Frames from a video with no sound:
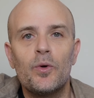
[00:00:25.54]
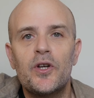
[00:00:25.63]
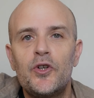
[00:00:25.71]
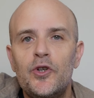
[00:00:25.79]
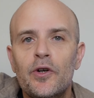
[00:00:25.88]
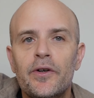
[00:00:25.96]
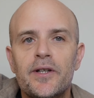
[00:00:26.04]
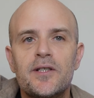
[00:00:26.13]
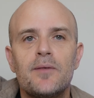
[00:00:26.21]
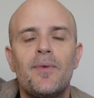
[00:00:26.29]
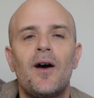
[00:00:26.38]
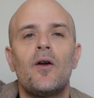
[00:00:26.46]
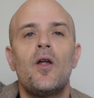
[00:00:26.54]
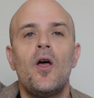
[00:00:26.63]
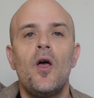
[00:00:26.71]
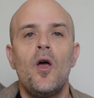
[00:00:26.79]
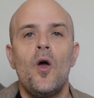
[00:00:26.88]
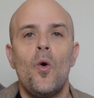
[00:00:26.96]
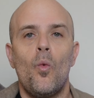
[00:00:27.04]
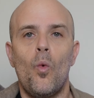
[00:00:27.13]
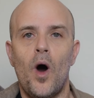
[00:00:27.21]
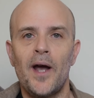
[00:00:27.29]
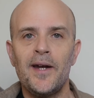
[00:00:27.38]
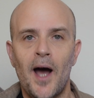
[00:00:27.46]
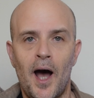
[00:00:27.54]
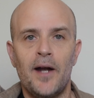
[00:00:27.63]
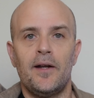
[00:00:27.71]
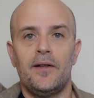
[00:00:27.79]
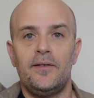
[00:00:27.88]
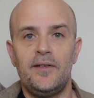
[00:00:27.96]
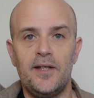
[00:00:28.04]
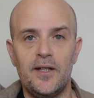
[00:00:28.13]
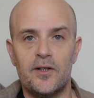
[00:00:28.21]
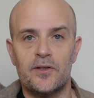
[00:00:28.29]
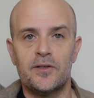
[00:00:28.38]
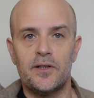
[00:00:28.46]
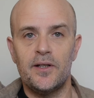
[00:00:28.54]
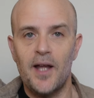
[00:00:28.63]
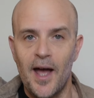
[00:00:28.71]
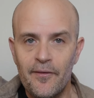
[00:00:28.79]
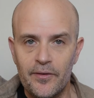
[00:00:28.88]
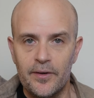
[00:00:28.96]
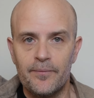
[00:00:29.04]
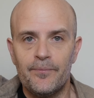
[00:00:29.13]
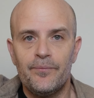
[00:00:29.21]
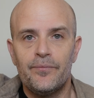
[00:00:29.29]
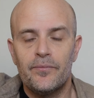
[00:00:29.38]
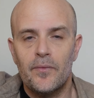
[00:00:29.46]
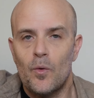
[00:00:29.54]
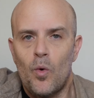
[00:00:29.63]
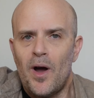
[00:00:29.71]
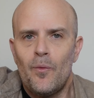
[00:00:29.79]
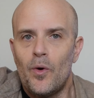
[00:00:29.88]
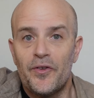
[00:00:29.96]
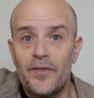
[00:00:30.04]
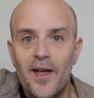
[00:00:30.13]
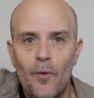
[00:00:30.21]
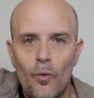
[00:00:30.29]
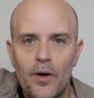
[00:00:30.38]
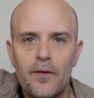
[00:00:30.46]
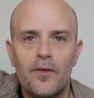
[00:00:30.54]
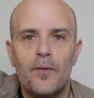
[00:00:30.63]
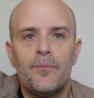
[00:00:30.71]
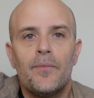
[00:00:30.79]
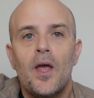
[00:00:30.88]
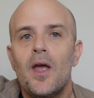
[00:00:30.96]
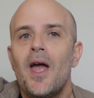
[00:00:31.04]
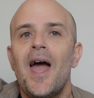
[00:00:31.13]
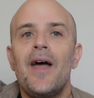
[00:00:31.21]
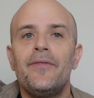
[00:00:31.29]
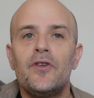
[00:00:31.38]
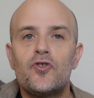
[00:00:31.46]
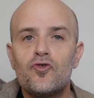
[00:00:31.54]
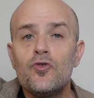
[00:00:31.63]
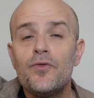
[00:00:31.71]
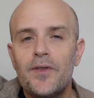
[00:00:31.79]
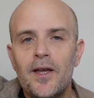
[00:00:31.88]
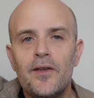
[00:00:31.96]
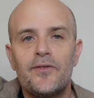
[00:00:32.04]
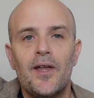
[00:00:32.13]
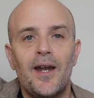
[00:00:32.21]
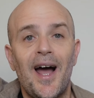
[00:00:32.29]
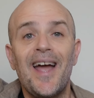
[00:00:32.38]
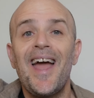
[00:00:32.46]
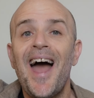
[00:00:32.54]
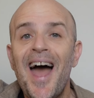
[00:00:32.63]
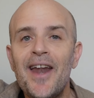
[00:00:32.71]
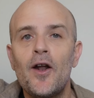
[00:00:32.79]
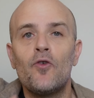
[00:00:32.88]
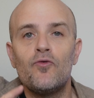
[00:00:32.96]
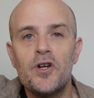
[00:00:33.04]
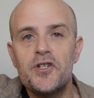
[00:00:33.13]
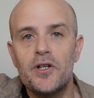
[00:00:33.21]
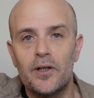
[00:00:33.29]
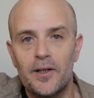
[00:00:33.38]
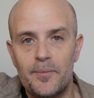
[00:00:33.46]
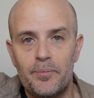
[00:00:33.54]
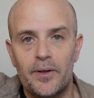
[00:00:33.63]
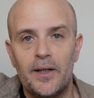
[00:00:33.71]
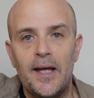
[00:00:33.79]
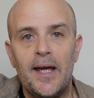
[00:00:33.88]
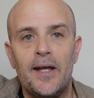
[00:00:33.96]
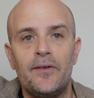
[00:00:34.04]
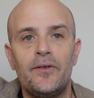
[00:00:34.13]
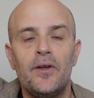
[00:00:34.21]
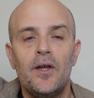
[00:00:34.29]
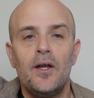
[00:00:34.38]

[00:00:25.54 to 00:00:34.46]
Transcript: curious about why not Tears in Heaven? Why wasn't that one of them? And the truth is that I had originally planned